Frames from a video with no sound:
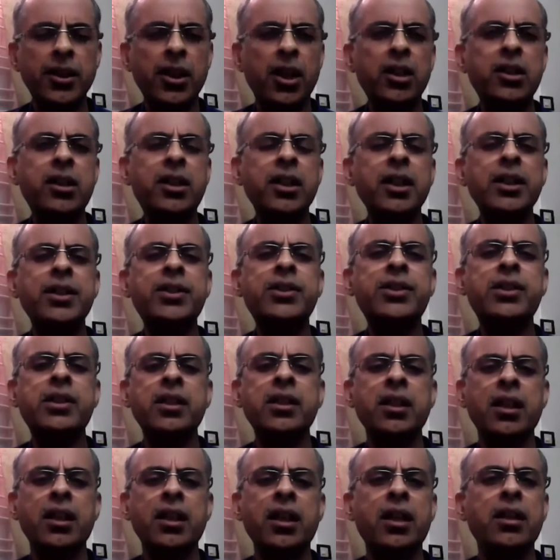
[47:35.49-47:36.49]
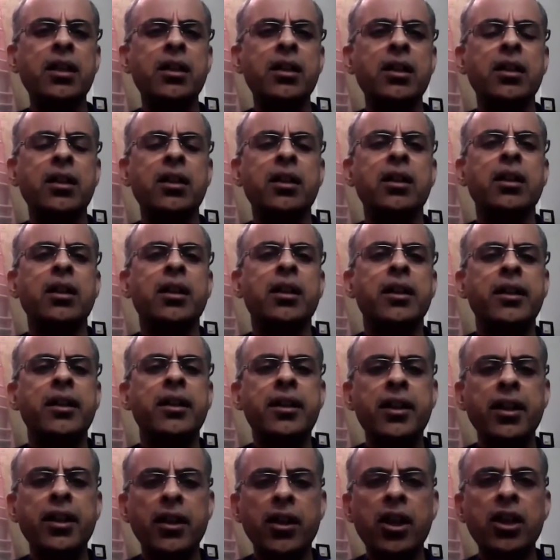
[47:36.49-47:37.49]
doctors
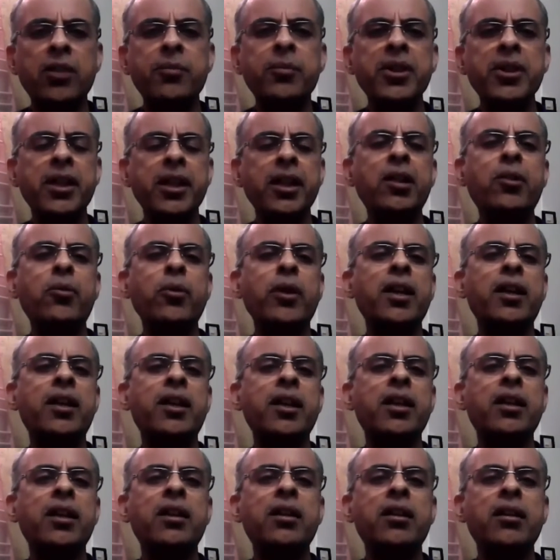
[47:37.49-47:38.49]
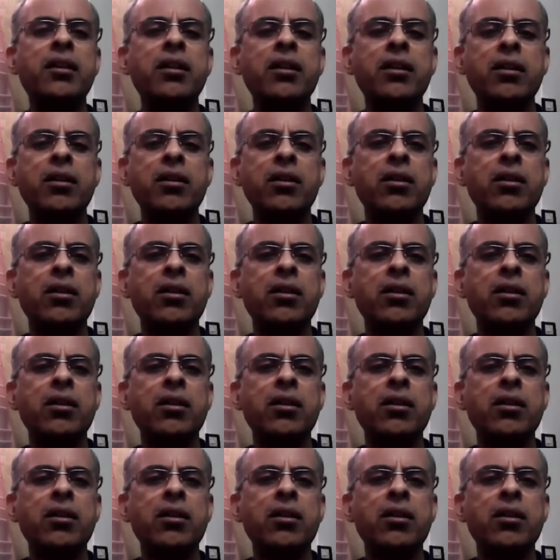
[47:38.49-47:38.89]
cannot be equated